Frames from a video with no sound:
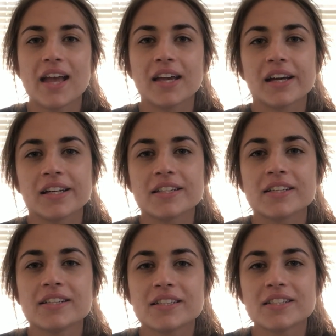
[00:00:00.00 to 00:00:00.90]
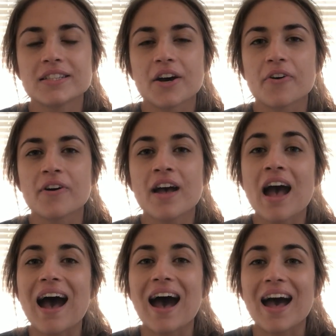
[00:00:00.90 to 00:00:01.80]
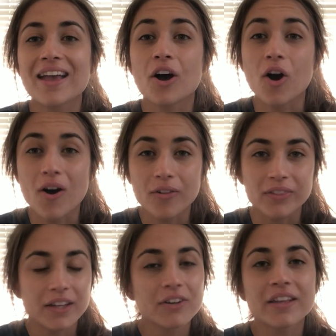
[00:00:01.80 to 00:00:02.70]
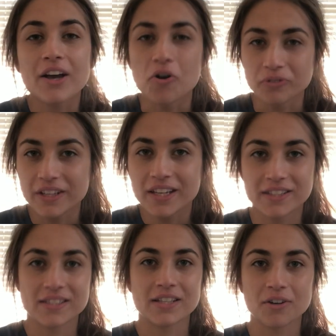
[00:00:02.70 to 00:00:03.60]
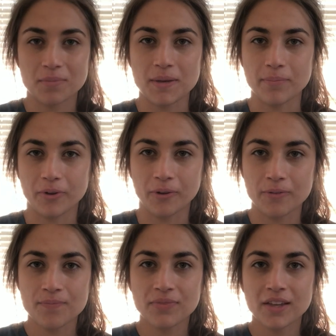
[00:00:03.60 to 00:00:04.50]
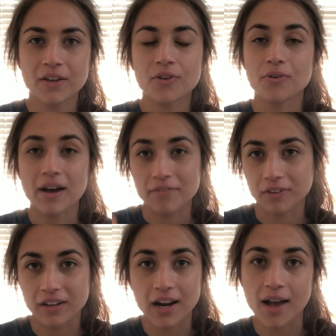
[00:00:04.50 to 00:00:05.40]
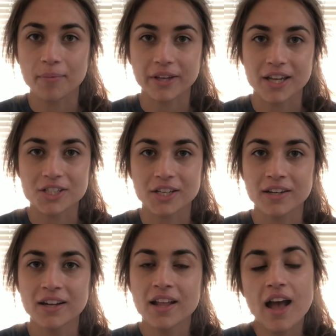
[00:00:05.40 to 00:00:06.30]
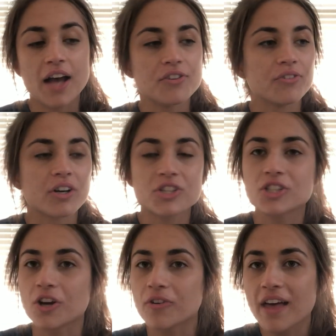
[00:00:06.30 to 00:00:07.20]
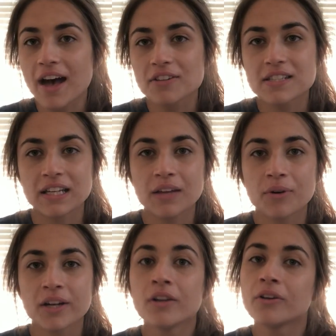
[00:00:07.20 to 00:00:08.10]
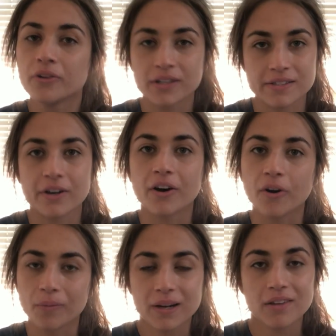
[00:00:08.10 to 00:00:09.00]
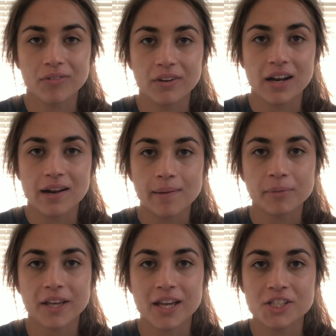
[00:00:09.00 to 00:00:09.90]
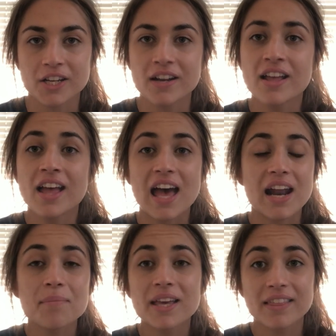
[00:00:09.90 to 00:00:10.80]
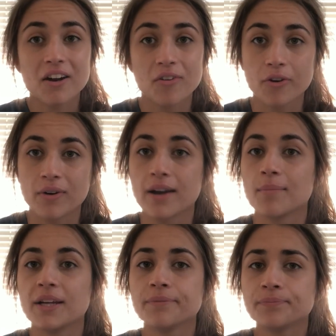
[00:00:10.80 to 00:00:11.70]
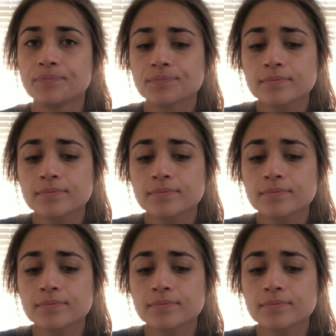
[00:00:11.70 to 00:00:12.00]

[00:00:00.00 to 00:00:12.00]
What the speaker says: And so I literally only consider people who have filled out an application. I do not show the house to anyone who has not already filled out an application. And I make that a requirement.